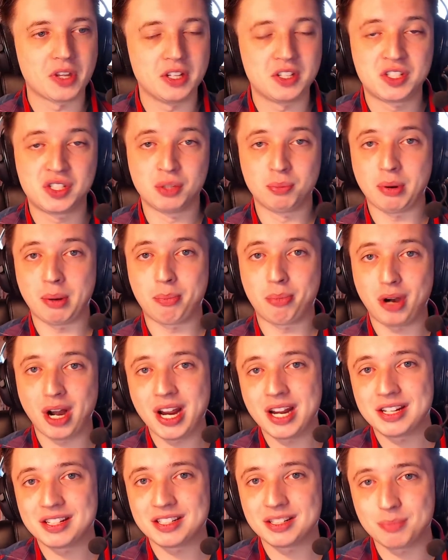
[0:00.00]
It's super
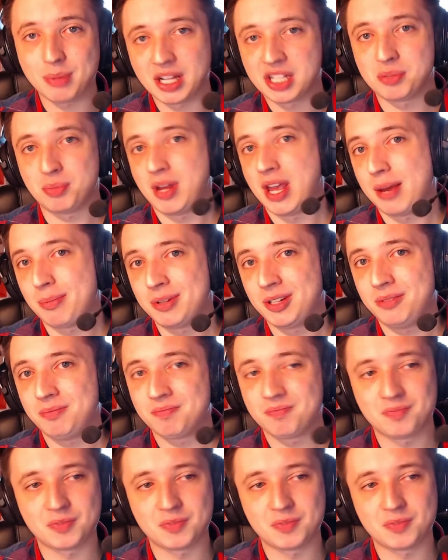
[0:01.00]
bright, it makes me happy.